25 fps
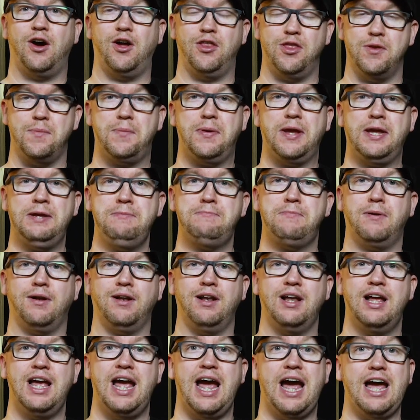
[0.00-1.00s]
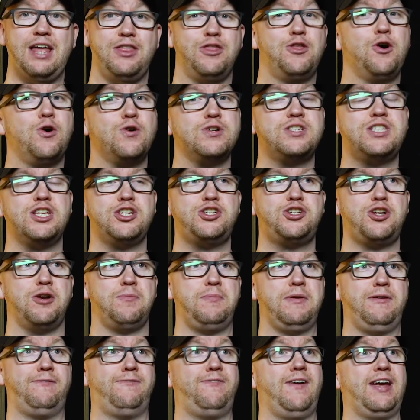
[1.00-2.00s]
on the people. And those that
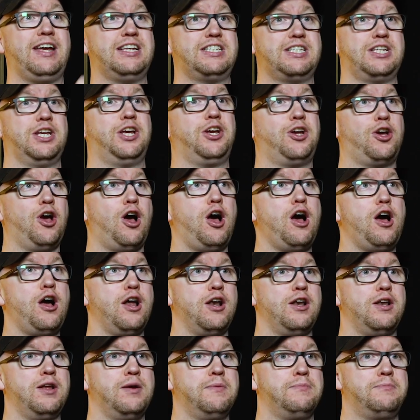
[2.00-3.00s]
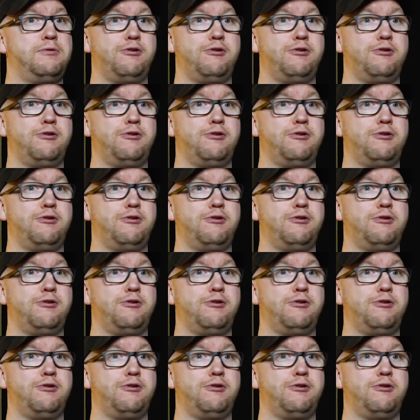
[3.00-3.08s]
should be facing God,